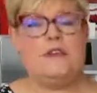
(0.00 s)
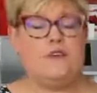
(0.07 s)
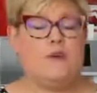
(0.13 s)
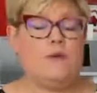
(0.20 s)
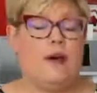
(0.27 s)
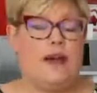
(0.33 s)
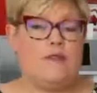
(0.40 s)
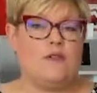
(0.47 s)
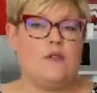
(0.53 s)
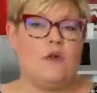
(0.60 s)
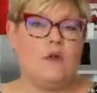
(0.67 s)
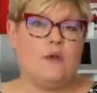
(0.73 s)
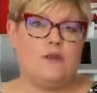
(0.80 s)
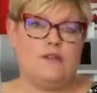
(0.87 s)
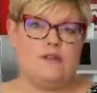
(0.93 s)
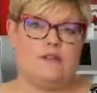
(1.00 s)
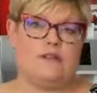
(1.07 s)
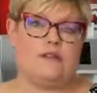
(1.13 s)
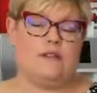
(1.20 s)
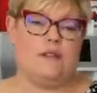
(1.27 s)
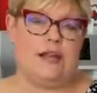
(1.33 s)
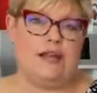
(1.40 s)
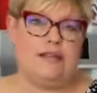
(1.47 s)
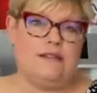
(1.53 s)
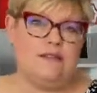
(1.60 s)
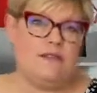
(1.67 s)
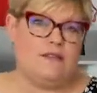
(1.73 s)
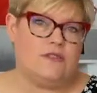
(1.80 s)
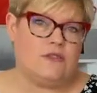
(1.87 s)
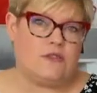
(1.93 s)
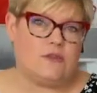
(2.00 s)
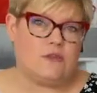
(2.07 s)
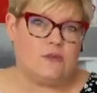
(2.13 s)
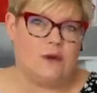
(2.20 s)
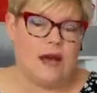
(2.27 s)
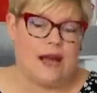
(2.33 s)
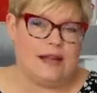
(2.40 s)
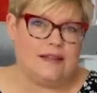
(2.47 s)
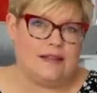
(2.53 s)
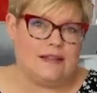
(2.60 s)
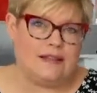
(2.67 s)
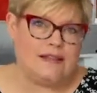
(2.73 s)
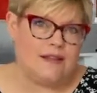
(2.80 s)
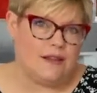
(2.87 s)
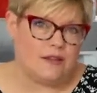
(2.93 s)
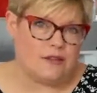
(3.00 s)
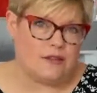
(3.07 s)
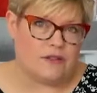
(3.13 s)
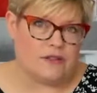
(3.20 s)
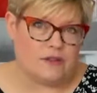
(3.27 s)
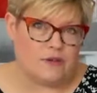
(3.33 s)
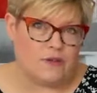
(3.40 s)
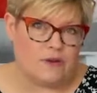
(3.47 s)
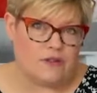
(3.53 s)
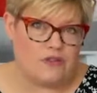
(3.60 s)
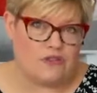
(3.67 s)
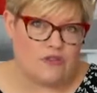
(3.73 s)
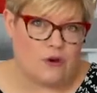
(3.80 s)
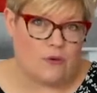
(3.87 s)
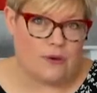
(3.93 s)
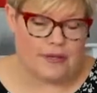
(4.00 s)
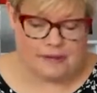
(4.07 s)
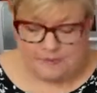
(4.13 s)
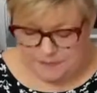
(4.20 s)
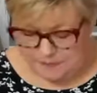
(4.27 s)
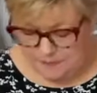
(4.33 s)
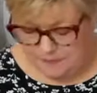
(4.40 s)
you have gorgeous light to highlight the area you are sewing.